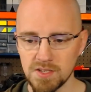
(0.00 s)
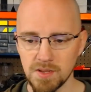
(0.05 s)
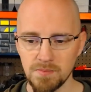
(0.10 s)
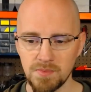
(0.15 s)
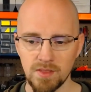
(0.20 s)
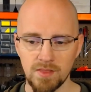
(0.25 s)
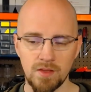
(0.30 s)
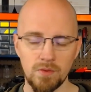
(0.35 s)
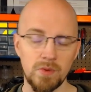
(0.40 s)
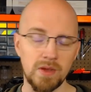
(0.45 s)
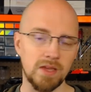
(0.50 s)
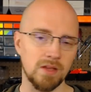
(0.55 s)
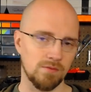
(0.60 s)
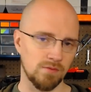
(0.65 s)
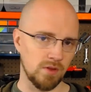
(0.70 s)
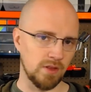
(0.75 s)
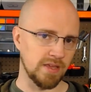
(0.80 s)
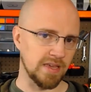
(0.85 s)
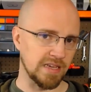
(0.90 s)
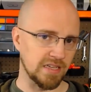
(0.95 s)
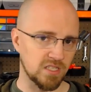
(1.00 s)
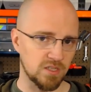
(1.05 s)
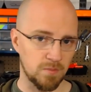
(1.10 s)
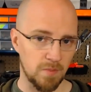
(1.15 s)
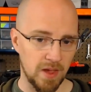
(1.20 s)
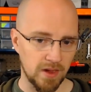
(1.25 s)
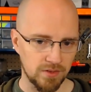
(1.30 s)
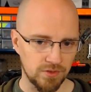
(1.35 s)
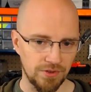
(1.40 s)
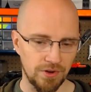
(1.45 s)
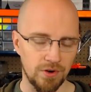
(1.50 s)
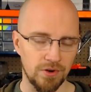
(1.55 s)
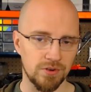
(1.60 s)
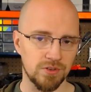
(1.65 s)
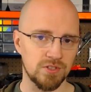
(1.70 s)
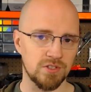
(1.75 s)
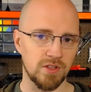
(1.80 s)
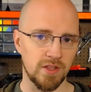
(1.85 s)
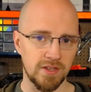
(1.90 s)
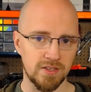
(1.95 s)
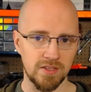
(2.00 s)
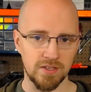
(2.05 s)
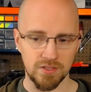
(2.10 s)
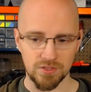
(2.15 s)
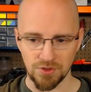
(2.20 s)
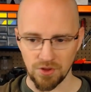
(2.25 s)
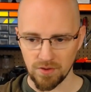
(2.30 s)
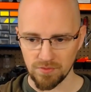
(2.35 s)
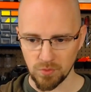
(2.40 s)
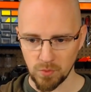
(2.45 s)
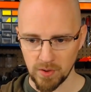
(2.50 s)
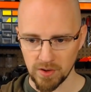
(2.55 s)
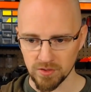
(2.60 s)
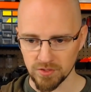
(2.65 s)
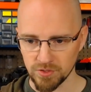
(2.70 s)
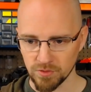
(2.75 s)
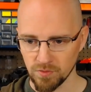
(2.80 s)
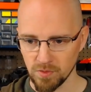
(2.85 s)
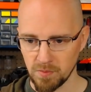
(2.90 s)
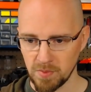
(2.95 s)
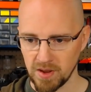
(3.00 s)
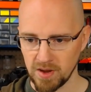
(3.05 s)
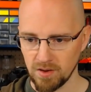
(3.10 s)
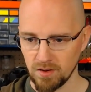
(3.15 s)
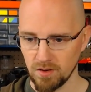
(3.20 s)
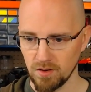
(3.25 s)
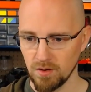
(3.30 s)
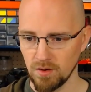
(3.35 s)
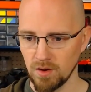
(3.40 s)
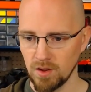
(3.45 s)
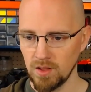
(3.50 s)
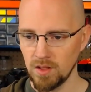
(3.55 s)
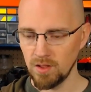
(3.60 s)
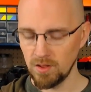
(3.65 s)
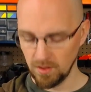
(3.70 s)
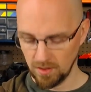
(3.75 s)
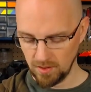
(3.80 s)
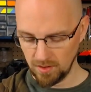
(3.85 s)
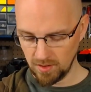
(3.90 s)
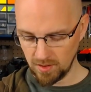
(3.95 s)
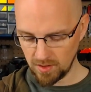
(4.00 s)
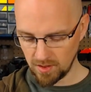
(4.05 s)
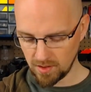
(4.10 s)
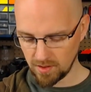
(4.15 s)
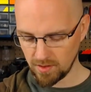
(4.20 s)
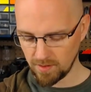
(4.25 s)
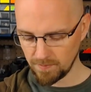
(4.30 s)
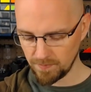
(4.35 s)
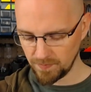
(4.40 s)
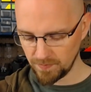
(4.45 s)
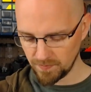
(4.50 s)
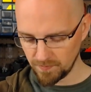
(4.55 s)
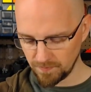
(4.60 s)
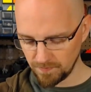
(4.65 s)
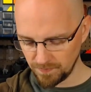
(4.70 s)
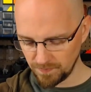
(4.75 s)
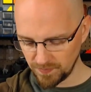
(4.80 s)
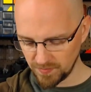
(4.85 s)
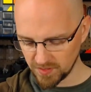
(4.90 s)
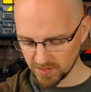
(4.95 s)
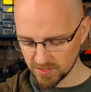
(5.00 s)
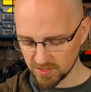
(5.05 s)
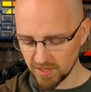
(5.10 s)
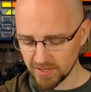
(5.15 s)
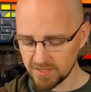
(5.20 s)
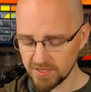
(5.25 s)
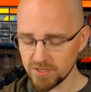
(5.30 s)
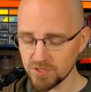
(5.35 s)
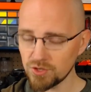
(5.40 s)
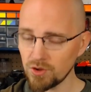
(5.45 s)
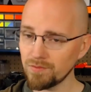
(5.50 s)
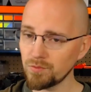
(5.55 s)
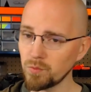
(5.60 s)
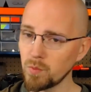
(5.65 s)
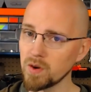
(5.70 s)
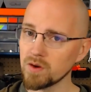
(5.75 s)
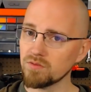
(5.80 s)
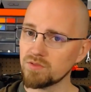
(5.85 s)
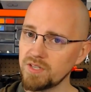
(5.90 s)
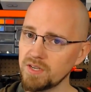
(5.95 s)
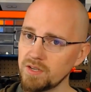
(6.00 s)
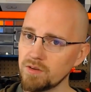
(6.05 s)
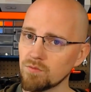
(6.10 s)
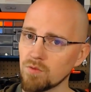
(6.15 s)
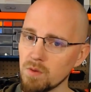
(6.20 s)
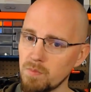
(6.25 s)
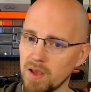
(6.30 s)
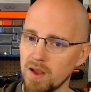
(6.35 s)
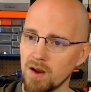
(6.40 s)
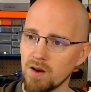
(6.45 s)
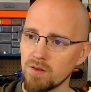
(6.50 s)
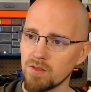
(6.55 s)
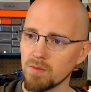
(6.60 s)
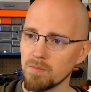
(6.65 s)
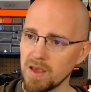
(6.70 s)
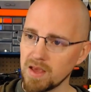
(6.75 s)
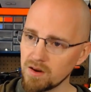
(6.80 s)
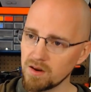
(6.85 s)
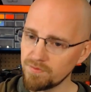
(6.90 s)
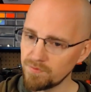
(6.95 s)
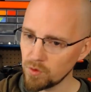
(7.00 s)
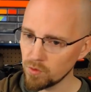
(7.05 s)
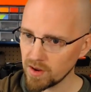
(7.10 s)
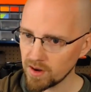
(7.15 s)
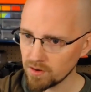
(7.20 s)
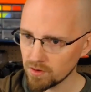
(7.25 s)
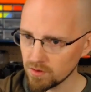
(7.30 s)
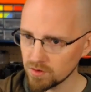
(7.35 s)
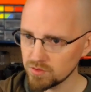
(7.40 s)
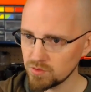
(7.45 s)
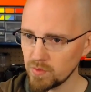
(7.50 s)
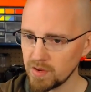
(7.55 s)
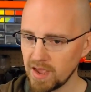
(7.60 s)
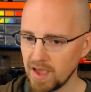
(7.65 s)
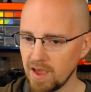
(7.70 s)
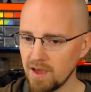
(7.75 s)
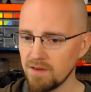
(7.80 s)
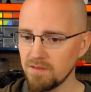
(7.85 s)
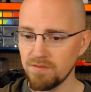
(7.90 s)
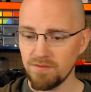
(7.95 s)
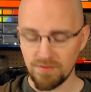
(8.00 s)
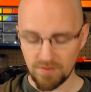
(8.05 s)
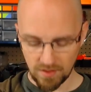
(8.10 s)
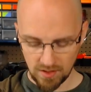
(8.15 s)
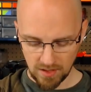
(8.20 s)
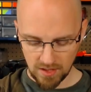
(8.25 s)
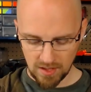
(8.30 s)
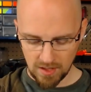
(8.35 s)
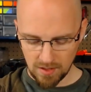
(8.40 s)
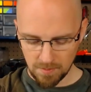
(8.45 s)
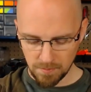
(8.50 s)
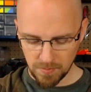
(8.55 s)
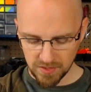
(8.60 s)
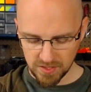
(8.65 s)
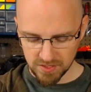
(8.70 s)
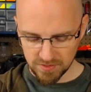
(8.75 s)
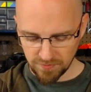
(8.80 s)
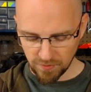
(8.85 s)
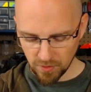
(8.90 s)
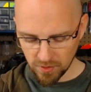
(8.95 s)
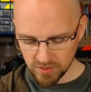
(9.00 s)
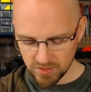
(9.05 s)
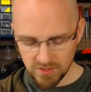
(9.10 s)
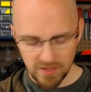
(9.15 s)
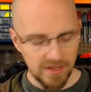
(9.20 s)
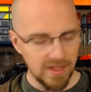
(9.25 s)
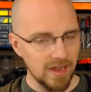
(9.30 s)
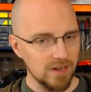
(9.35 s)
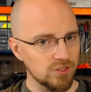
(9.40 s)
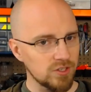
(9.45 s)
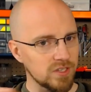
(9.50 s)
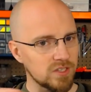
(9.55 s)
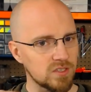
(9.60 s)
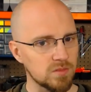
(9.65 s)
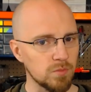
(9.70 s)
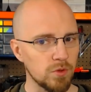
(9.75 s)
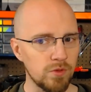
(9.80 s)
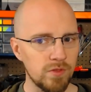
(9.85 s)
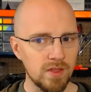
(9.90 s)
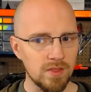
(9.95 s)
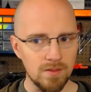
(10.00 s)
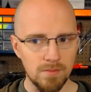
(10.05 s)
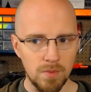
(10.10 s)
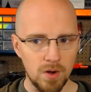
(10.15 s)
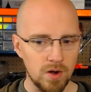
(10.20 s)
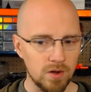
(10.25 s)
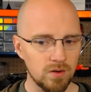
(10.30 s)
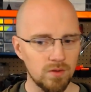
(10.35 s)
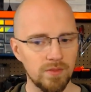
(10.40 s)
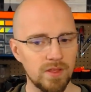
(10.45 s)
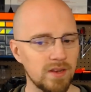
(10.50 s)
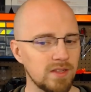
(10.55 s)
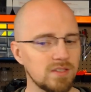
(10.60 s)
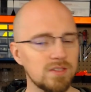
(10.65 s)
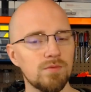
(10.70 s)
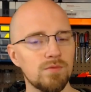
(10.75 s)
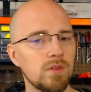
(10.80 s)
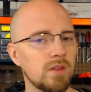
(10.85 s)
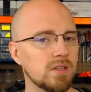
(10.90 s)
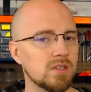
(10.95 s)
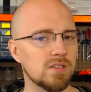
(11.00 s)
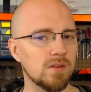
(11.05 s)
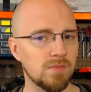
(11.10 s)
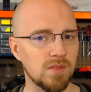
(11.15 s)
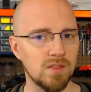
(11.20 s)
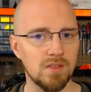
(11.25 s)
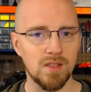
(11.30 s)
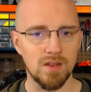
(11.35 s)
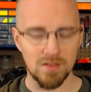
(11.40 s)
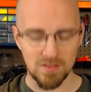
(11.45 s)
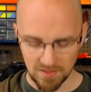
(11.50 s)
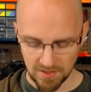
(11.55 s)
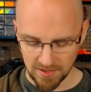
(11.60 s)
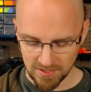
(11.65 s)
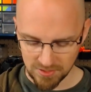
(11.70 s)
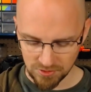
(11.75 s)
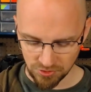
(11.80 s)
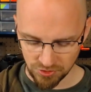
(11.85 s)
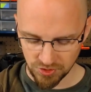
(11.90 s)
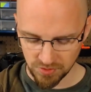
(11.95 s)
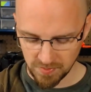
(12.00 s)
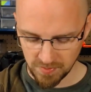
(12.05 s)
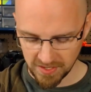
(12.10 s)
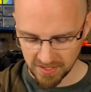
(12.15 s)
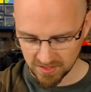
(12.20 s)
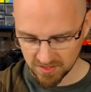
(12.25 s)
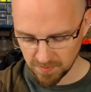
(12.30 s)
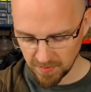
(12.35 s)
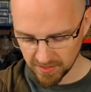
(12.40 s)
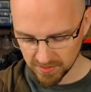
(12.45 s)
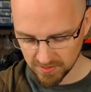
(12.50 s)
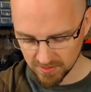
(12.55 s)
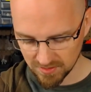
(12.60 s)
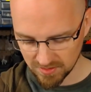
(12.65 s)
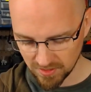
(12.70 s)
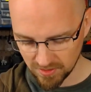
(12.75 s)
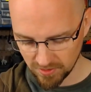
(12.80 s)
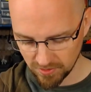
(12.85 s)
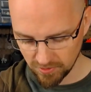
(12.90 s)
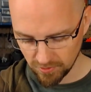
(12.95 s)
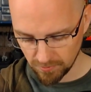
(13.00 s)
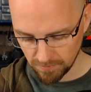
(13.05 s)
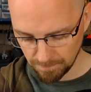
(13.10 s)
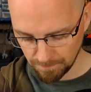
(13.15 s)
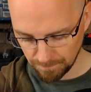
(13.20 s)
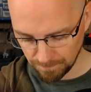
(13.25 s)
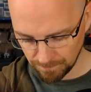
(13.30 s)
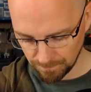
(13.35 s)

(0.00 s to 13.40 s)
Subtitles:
something that we can really expect our slicing software to repair. The slicing software did repair the manifold errors we have, but as far as like actually smoothing the model, that isn't really something that a slicer should be expected to do.